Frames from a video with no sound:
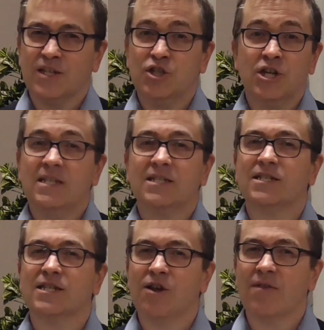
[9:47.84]

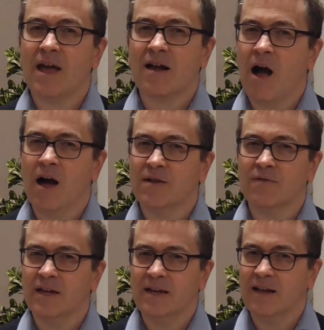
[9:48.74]
Jesus is not that kind of
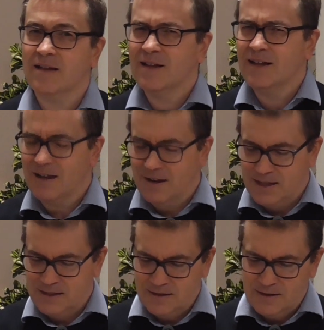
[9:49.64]
leader.
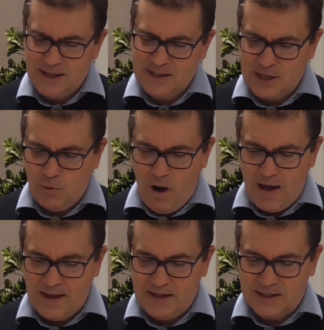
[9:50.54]
Let's see
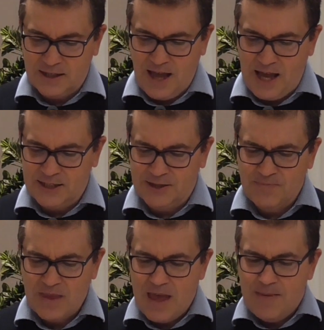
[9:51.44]
why that is the case.
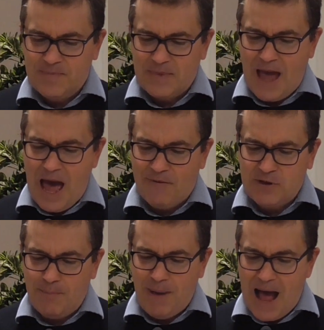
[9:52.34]

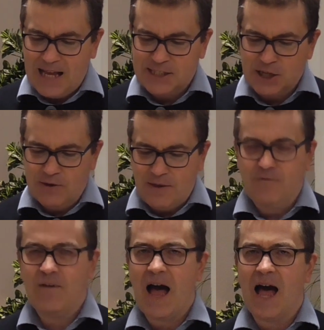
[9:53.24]
After passing on the
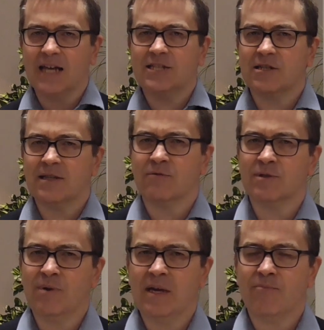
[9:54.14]
fast that
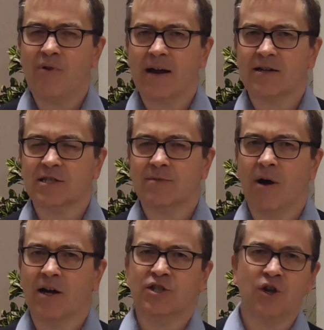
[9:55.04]
was being practiced
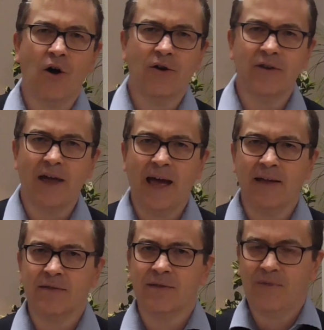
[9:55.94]
by John
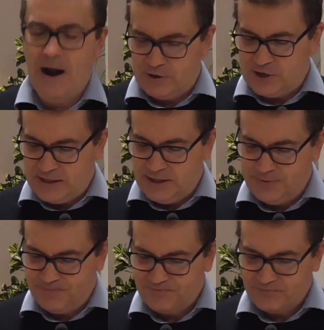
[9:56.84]
and the
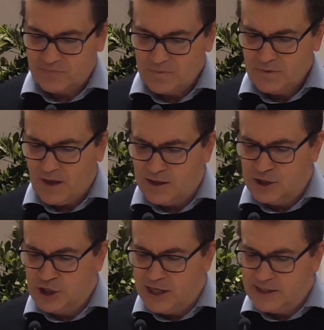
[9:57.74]
Pharisees,
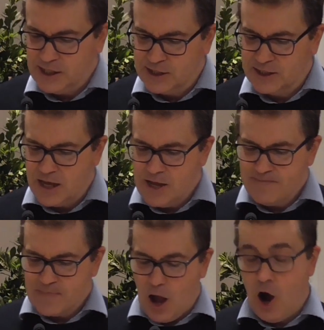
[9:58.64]
Jesus
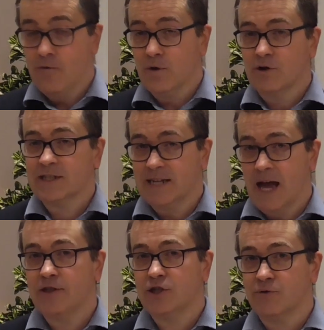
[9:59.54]
overlooks
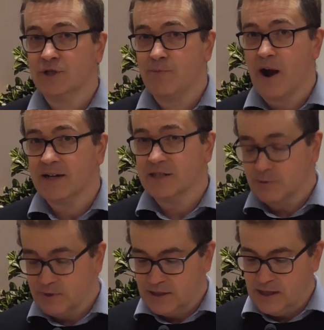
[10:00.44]
another Jewish
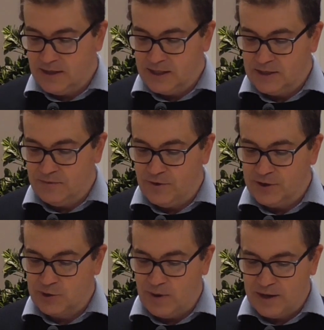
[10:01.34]
practice. We see this in
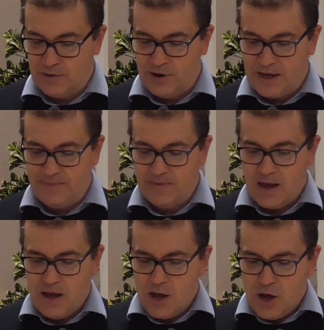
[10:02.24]
verse 23.
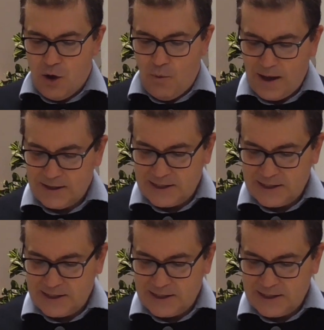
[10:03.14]
One